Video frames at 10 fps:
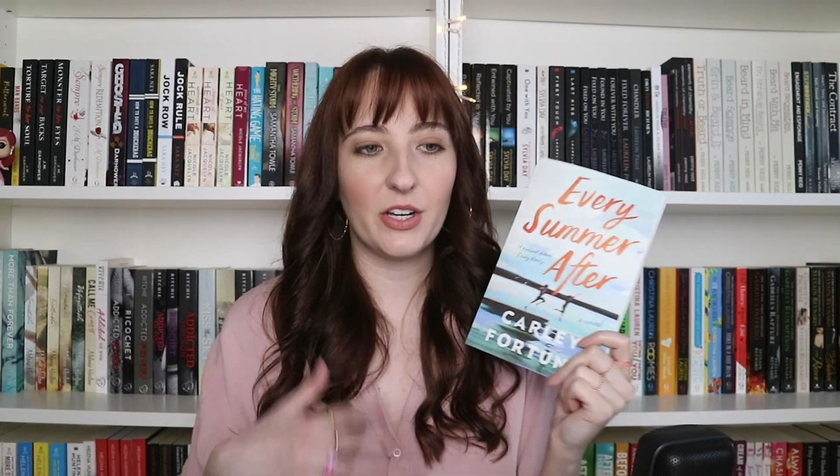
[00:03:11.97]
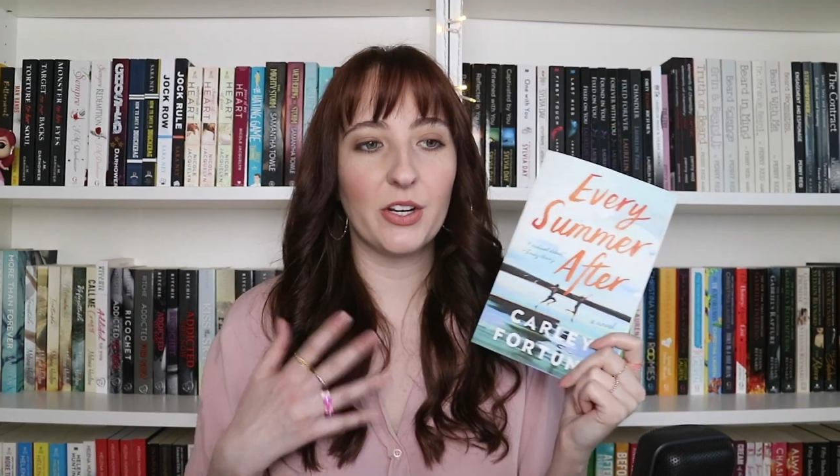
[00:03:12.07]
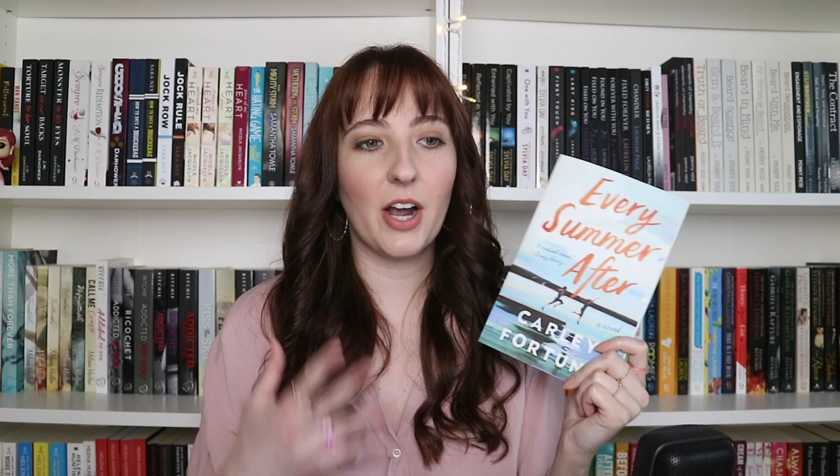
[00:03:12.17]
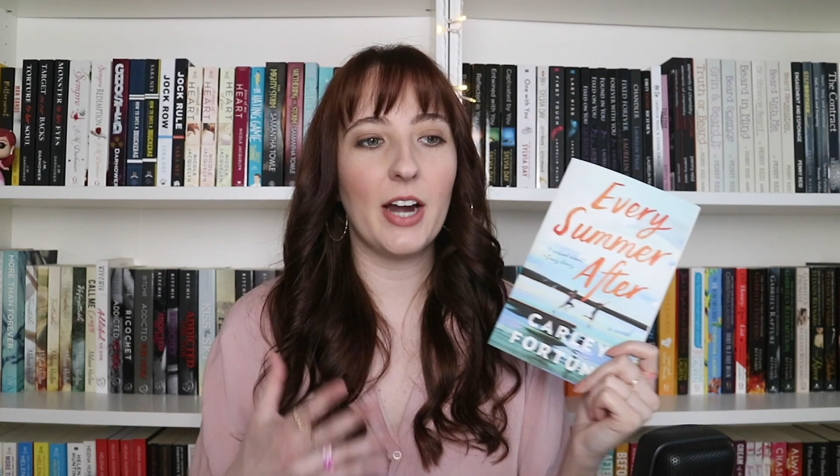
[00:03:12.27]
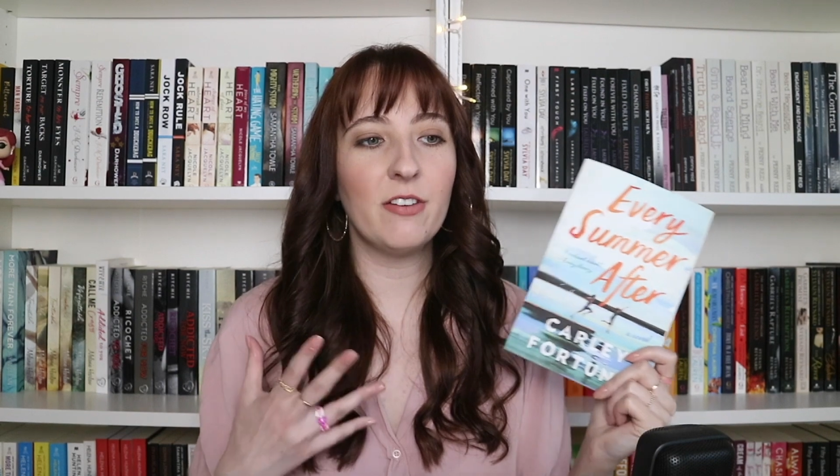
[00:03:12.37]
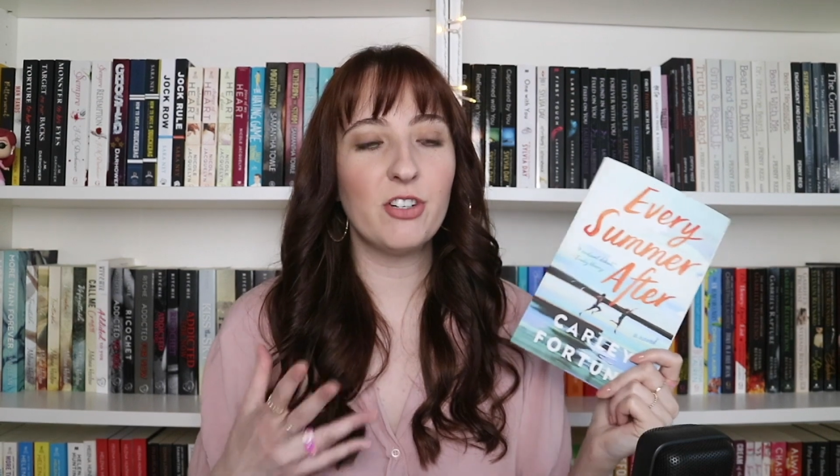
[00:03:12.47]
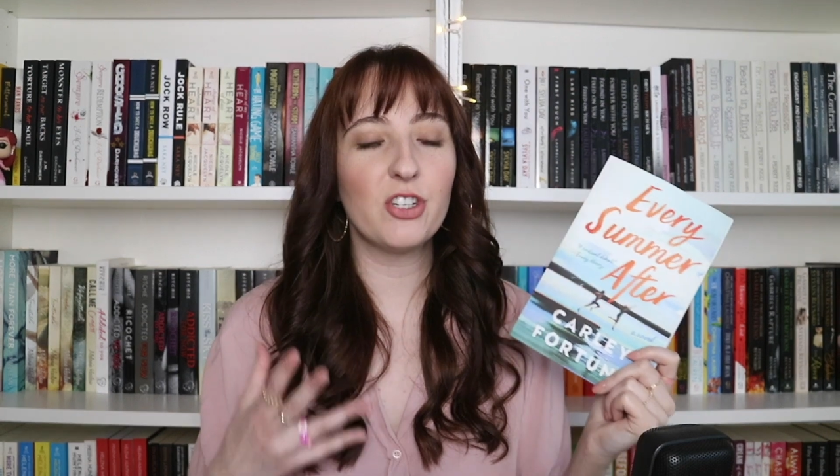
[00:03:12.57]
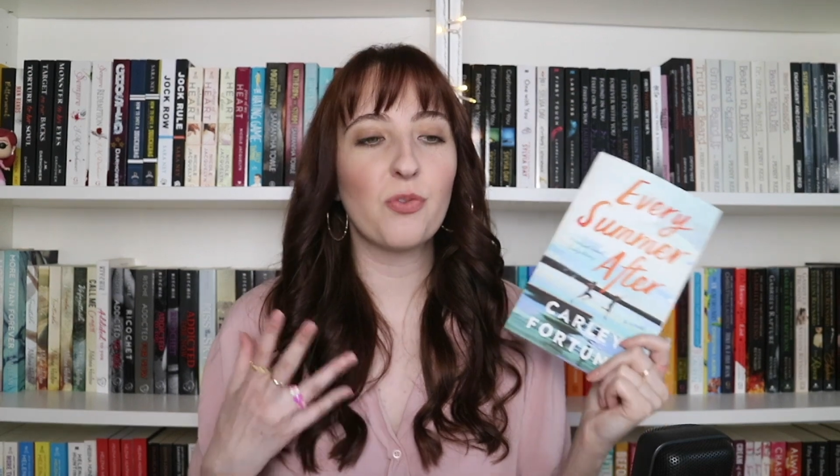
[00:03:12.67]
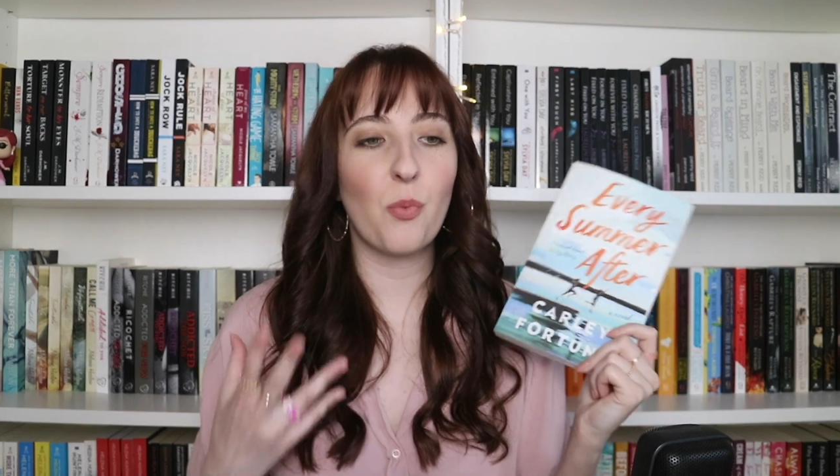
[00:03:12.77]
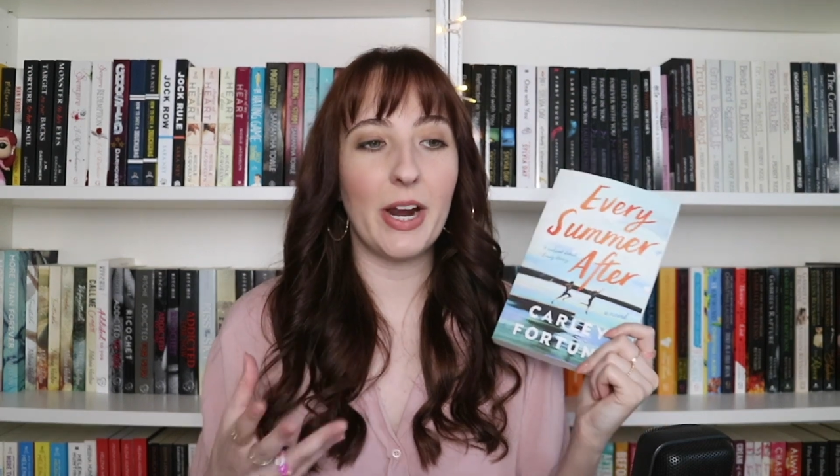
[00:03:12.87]
You're kind of
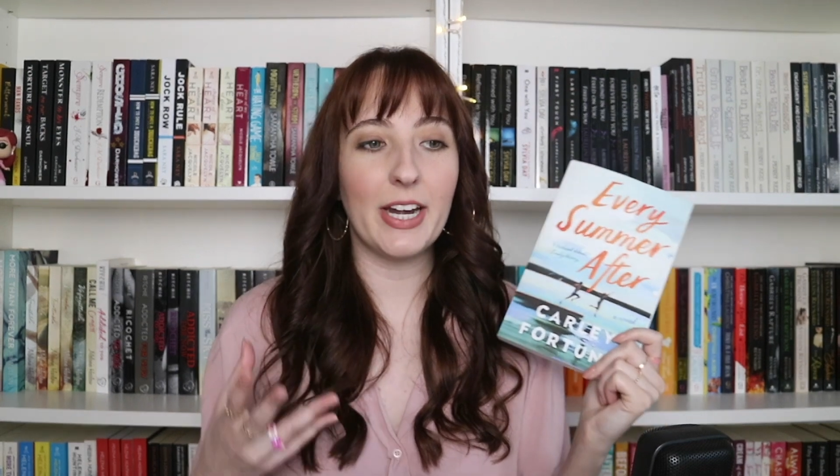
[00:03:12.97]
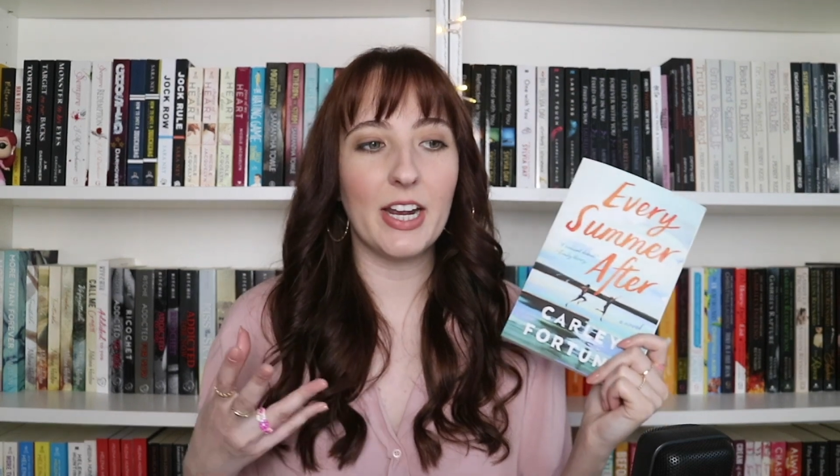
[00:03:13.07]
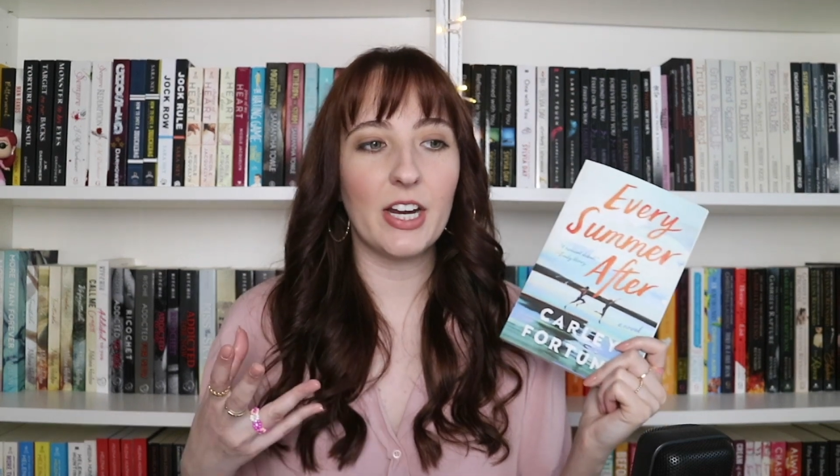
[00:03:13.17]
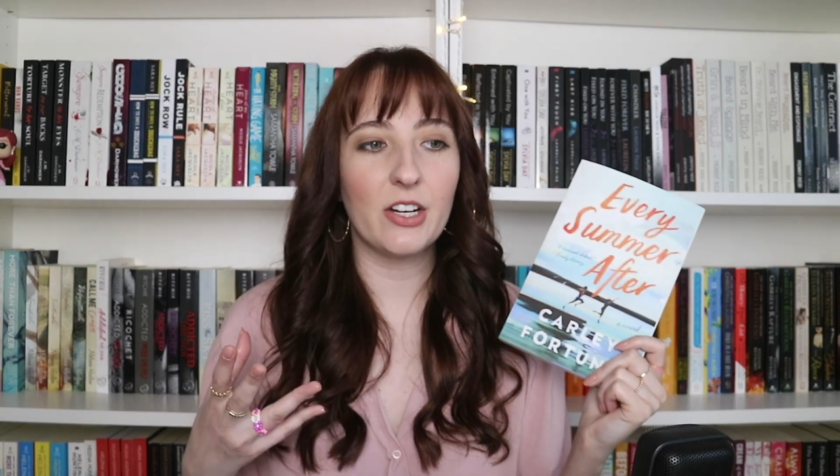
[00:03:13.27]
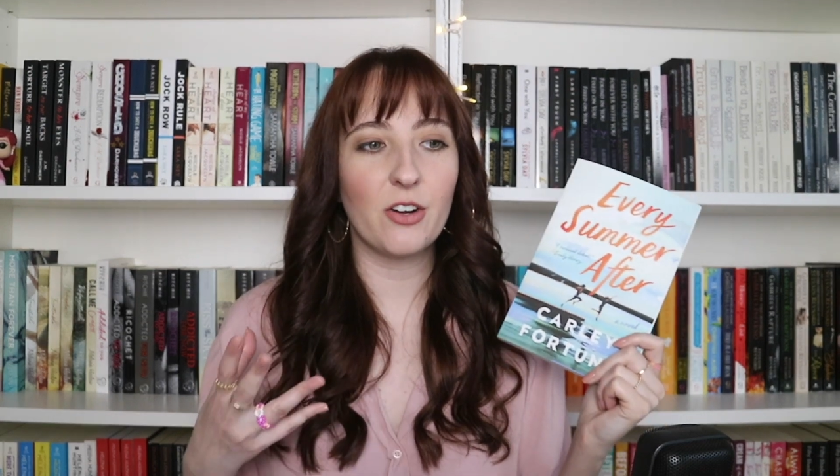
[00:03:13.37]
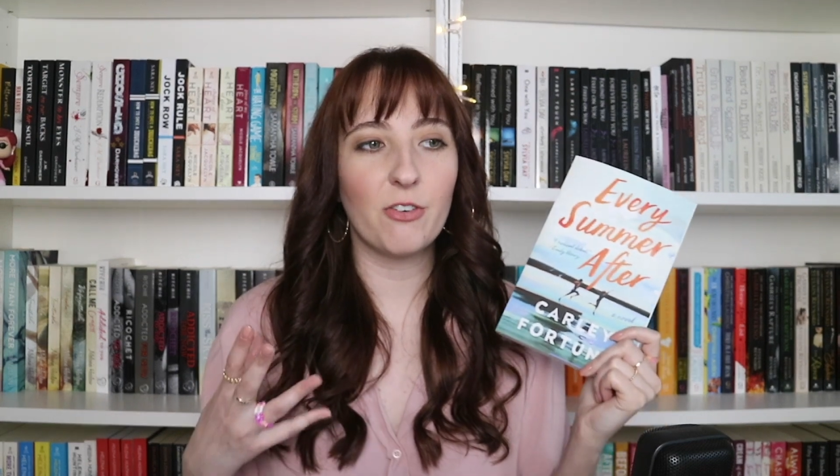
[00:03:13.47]
just waiting